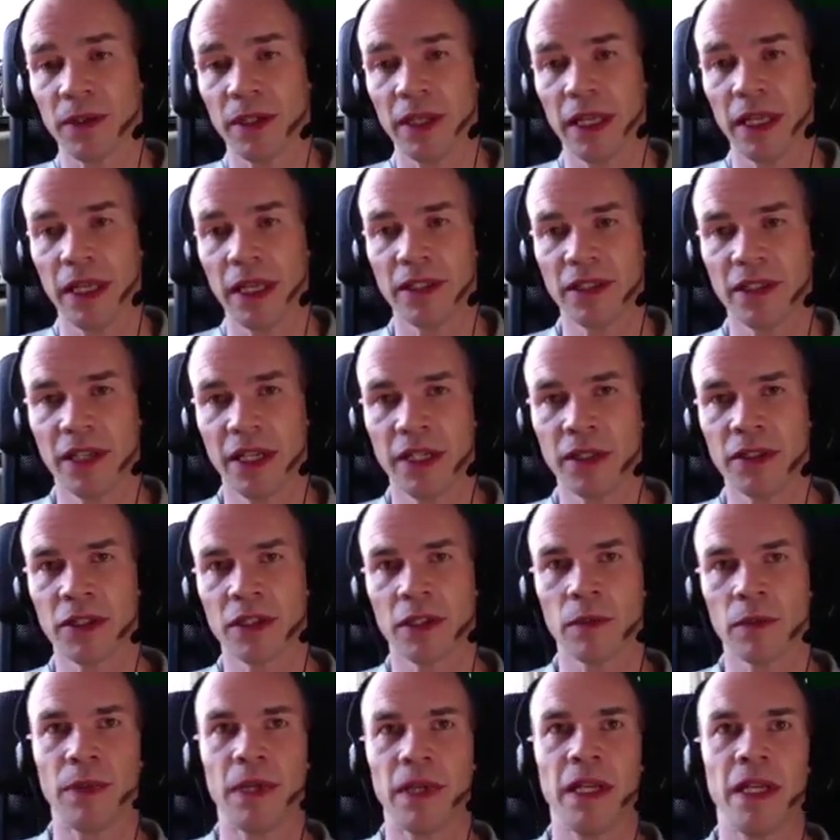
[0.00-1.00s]
It tends to
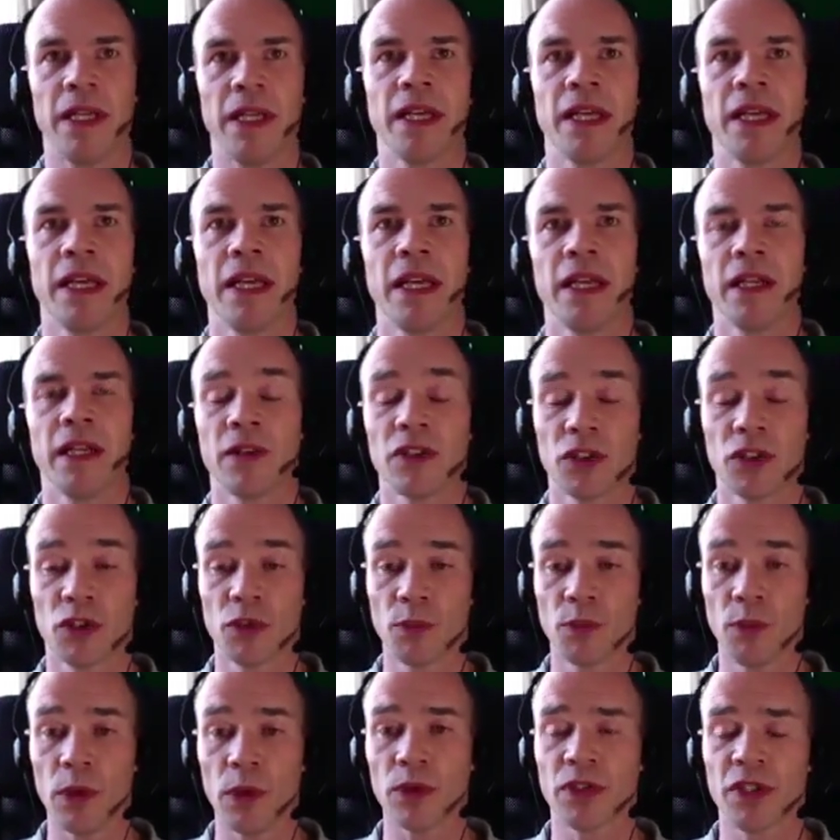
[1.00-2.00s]
be, you know, as a
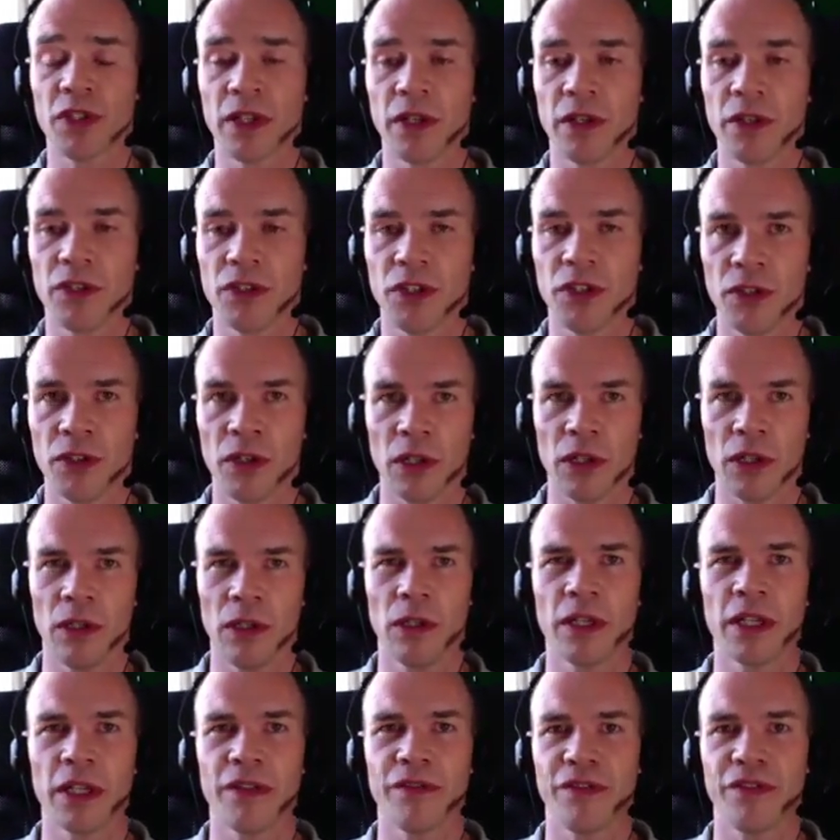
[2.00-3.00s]
sports coach, you're not
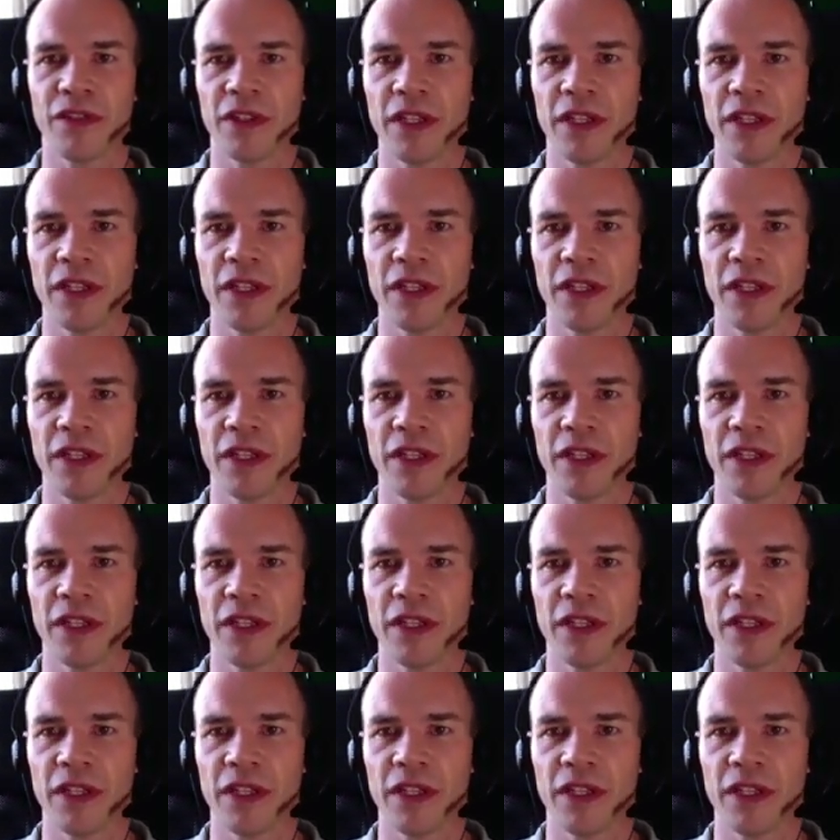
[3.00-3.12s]
looking for the